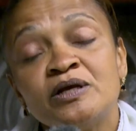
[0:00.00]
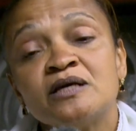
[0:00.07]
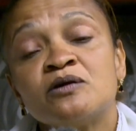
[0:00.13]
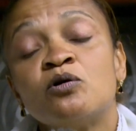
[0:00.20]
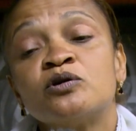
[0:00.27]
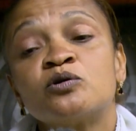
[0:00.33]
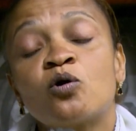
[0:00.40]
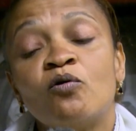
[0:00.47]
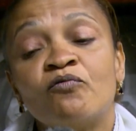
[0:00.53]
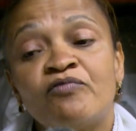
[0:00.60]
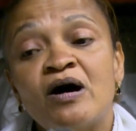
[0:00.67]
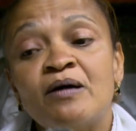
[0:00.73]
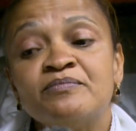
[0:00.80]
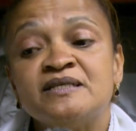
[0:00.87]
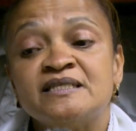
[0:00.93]
really God
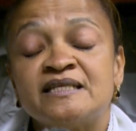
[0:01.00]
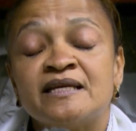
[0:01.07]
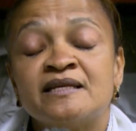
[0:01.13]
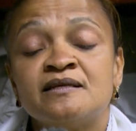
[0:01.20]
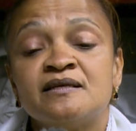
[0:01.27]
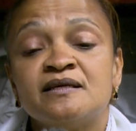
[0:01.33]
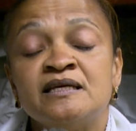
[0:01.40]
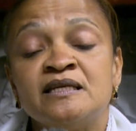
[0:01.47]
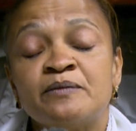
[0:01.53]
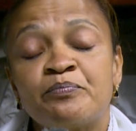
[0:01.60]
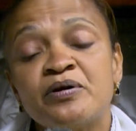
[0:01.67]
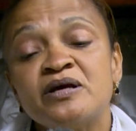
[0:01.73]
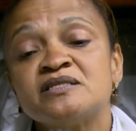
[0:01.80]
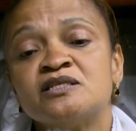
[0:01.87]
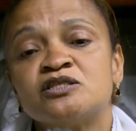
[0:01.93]
confirmed it. And in the
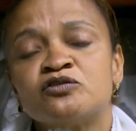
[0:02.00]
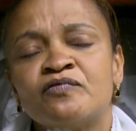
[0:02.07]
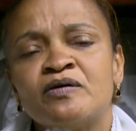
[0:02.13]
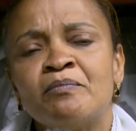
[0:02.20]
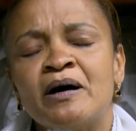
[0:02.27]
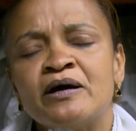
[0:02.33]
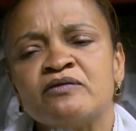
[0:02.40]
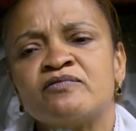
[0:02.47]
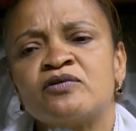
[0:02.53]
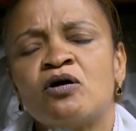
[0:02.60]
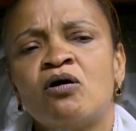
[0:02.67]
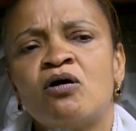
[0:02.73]
presence of the man of